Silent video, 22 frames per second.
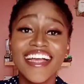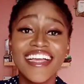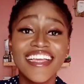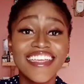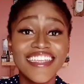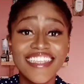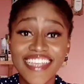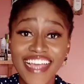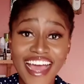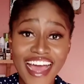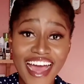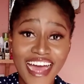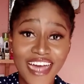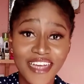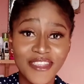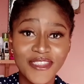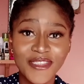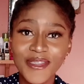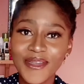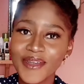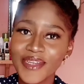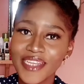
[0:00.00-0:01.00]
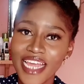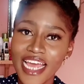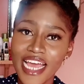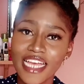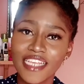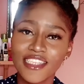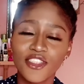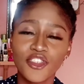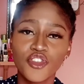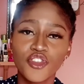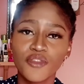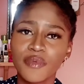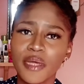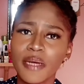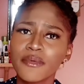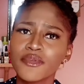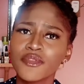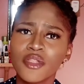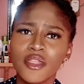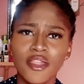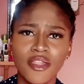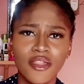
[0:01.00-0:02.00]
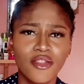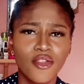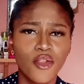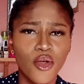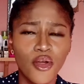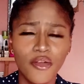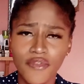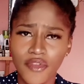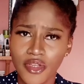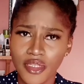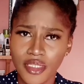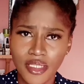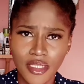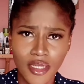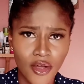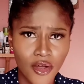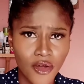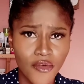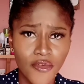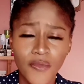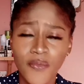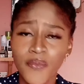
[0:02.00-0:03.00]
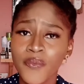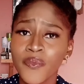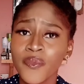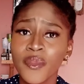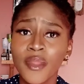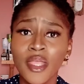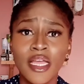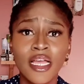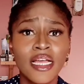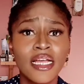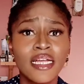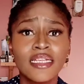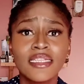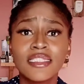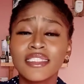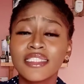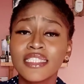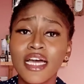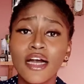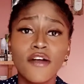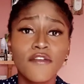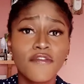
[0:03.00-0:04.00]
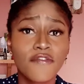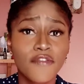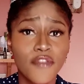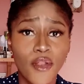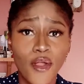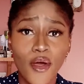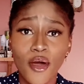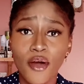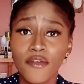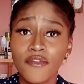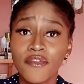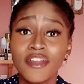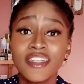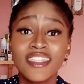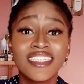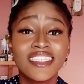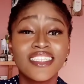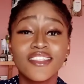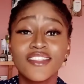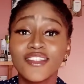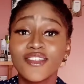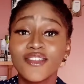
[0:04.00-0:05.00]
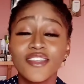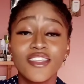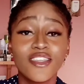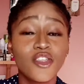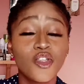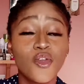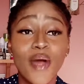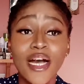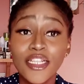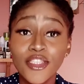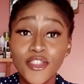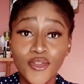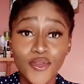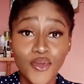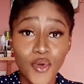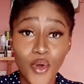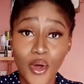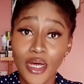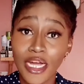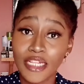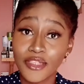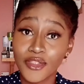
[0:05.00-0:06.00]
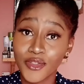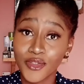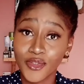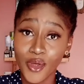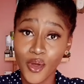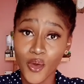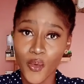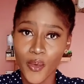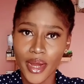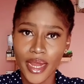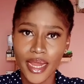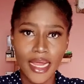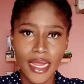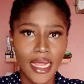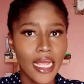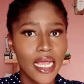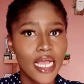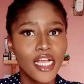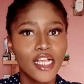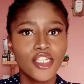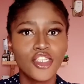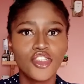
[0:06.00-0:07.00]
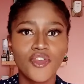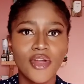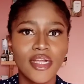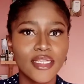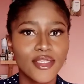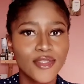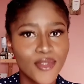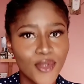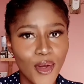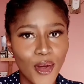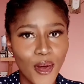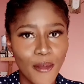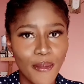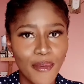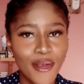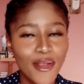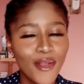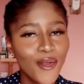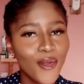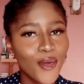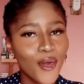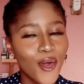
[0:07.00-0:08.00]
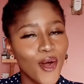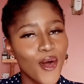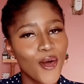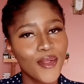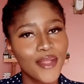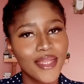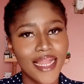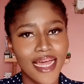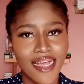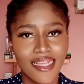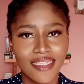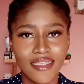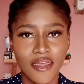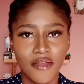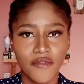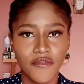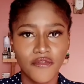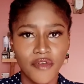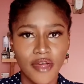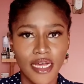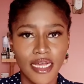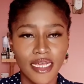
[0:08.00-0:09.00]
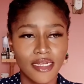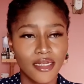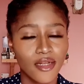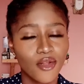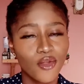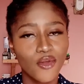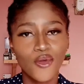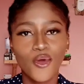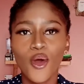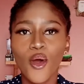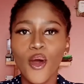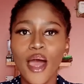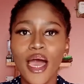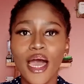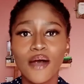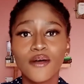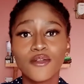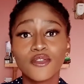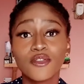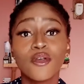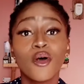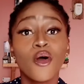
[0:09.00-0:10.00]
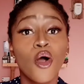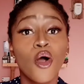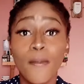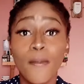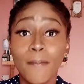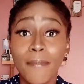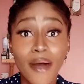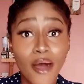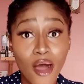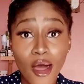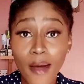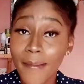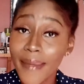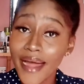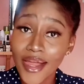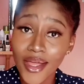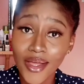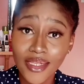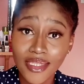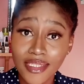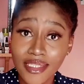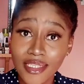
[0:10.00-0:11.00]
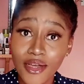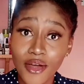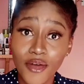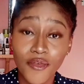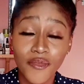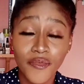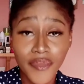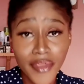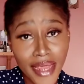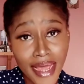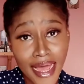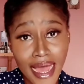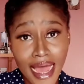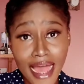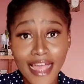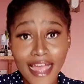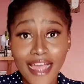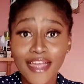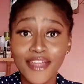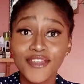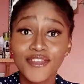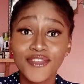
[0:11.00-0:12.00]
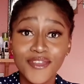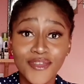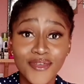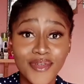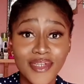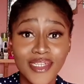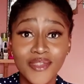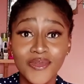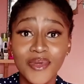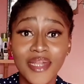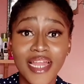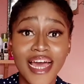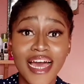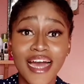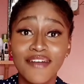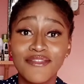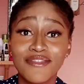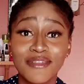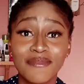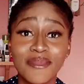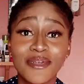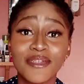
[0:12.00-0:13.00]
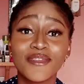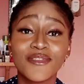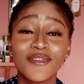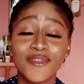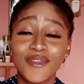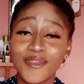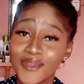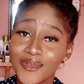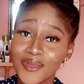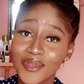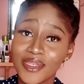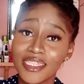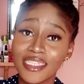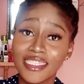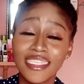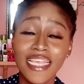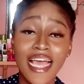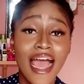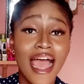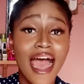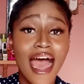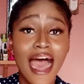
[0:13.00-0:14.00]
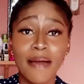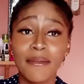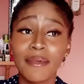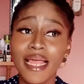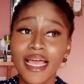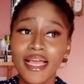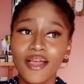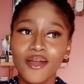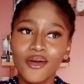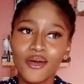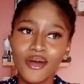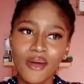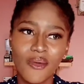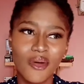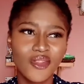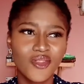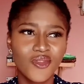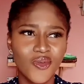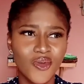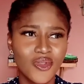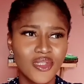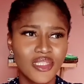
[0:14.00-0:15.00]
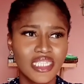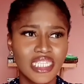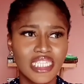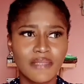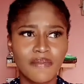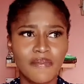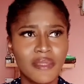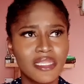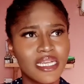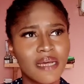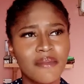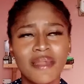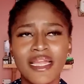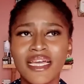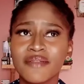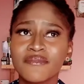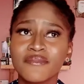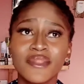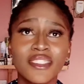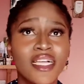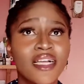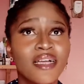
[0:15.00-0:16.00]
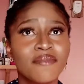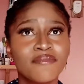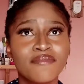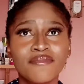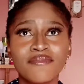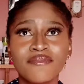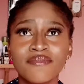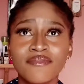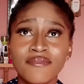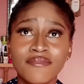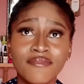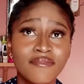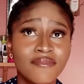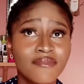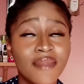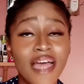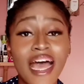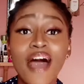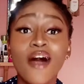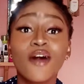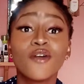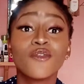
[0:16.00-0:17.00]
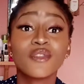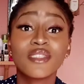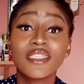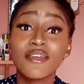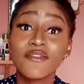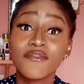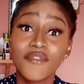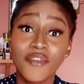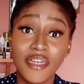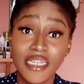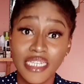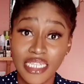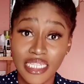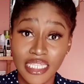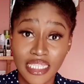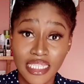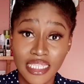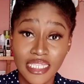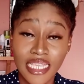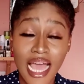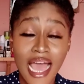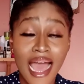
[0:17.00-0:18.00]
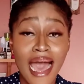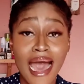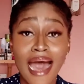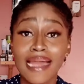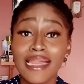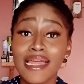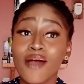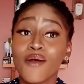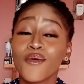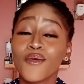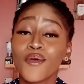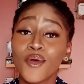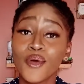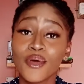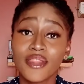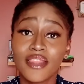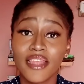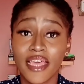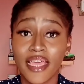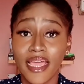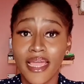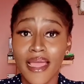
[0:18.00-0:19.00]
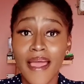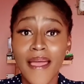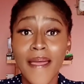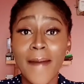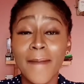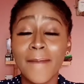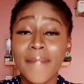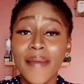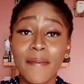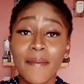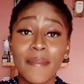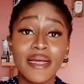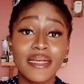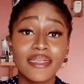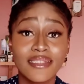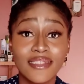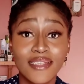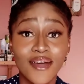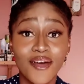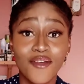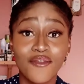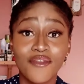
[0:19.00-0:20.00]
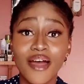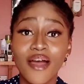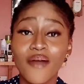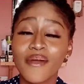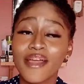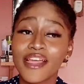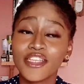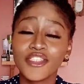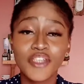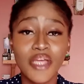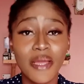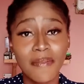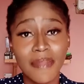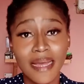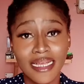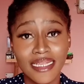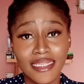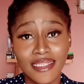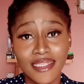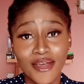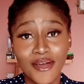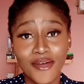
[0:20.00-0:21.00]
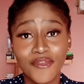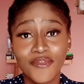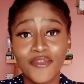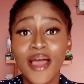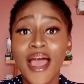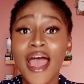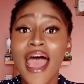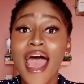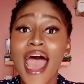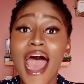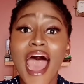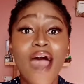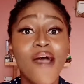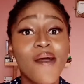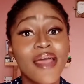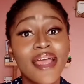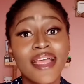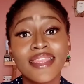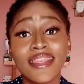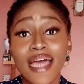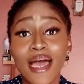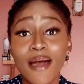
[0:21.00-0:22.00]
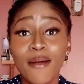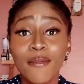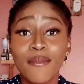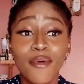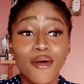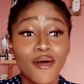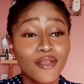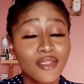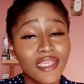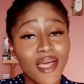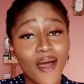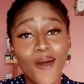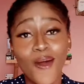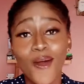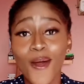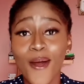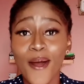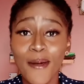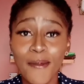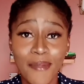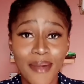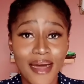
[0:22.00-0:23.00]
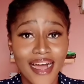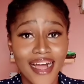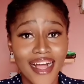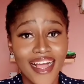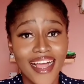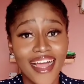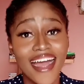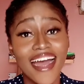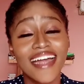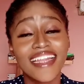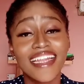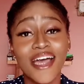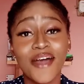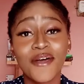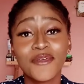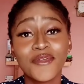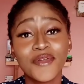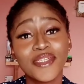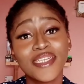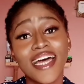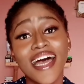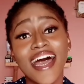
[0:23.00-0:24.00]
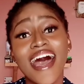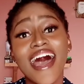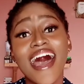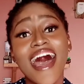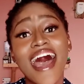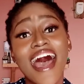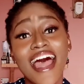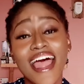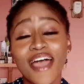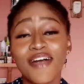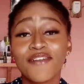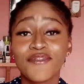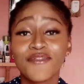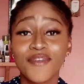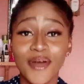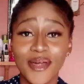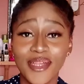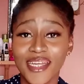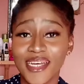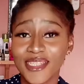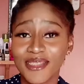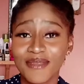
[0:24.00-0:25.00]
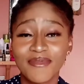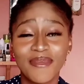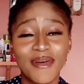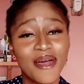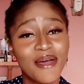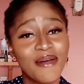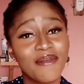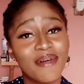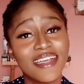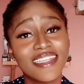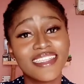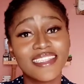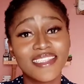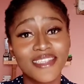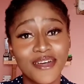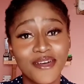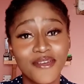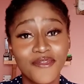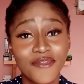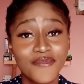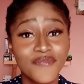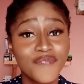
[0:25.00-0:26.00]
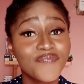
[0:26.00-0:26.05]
Yeah, so yes, you should be able to love yourself. Self-love, you have to go out to somewhere, dress up, look all nice and fine, go out all by yourself. Yeah, I do it when I have the money to do it. I'm like, oh, I want to go to this place. I'm like, I'll save for it and I will go there by myself. I will enjoy myself. I will enter a bus, I will come back, and I will know that I have gone out by myself